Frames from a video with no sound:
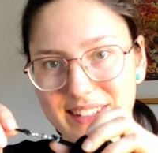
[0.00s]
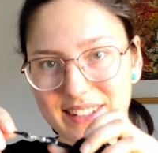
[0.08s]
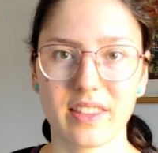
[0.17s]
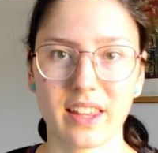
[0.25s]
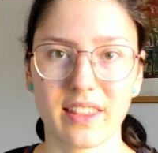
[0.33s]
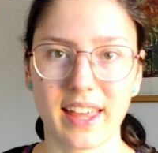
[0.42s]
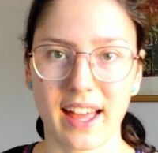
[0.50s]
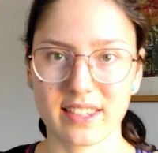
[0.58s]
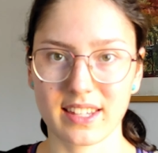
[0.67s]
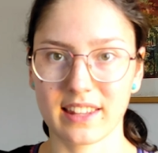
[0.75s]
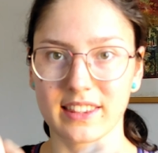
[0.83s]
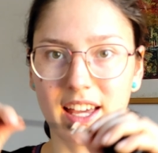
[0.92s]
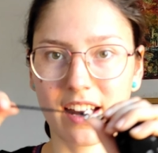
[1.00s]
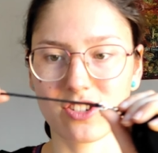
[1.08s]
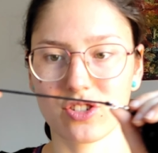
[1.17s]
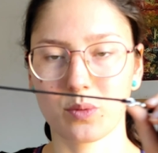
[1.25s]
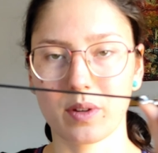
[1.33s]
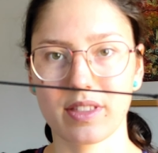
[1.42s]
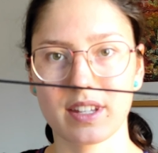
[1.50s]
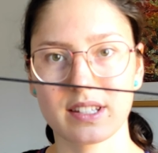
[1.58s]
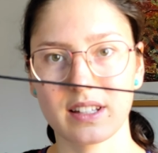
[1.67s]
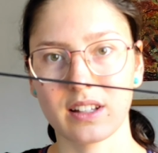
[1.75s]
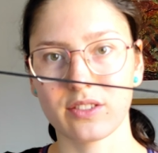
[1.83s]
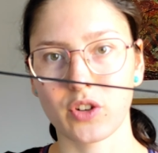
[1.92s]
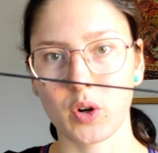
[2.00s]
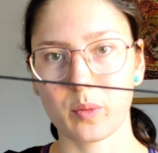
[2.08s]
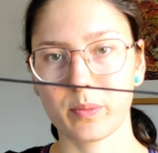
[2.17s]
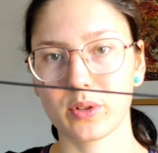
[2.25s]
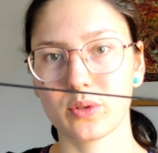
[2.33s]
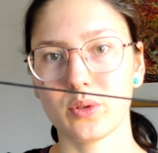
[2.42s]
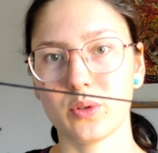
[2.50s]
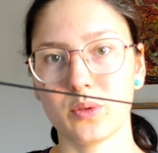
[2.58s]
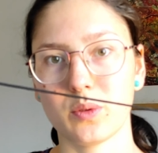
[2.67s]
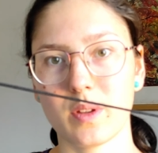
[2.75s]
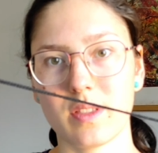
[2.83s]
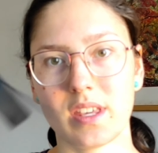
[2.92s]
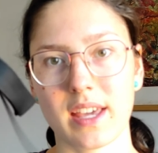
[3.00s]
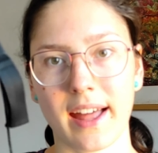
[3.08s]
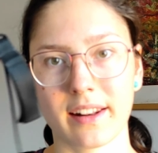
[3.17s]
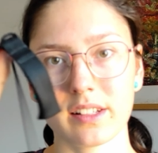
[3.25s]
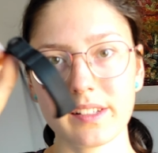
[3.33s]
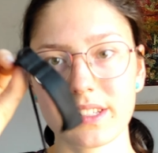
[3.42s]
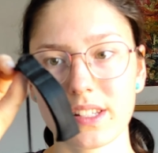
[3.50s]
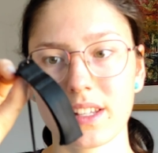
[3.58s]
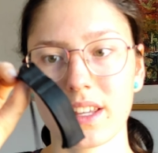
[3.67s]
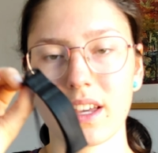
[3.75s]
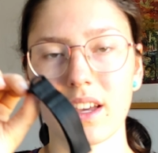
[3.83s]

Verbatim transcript: And then that's attached with this little rope to the handles.